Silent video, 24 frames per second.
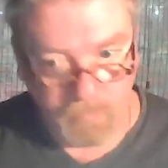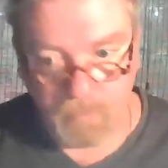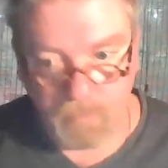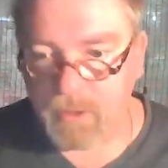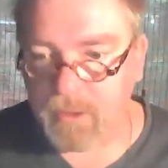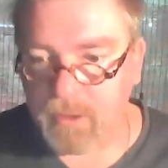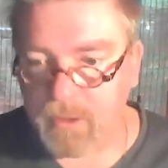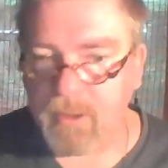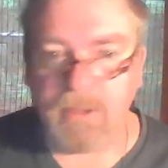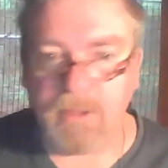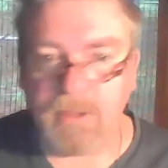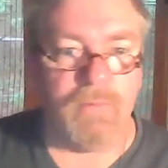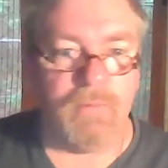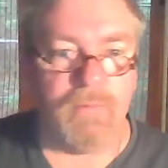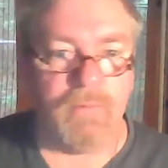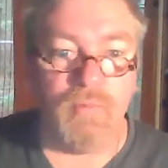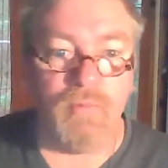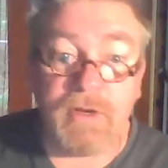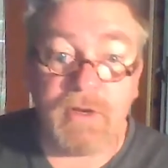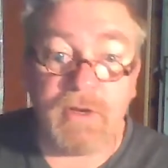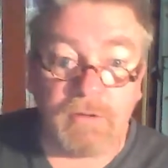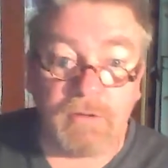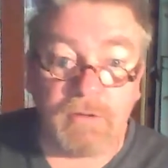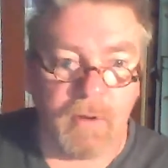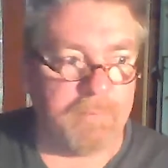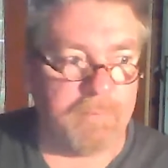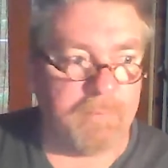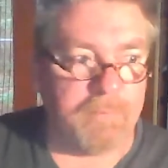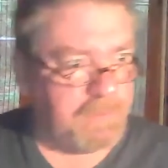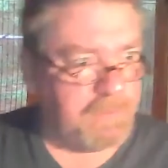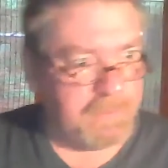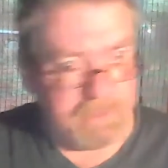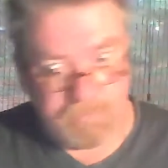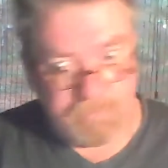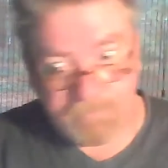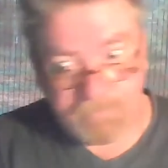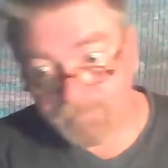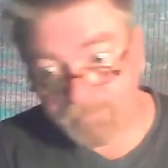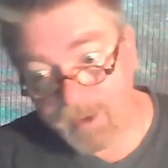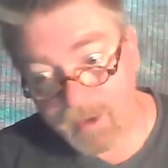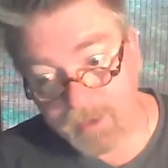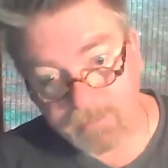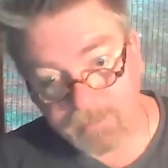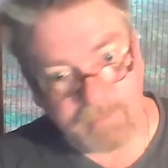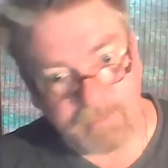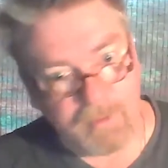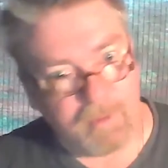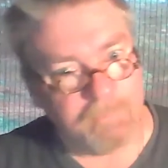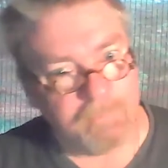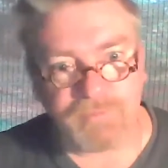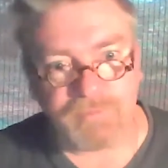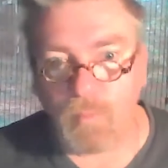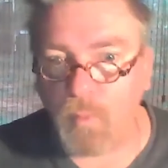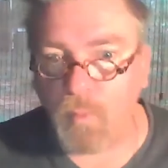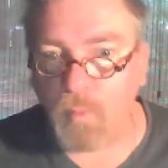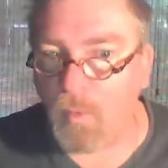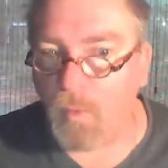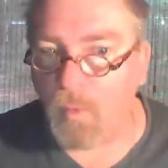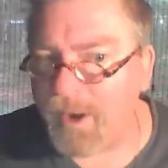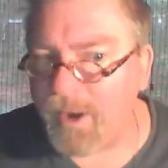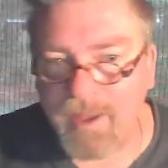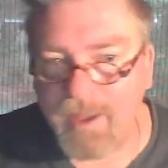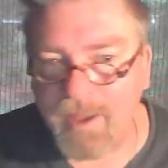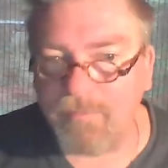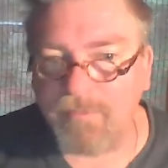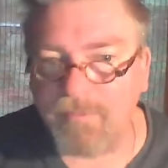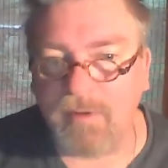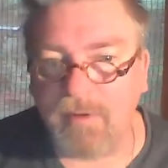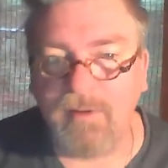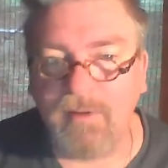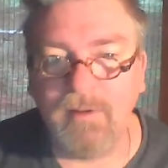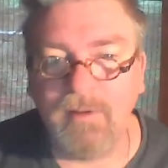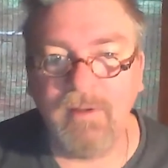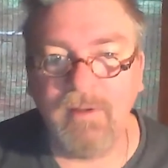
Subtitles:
We need real drums. We need fake drums, whatever.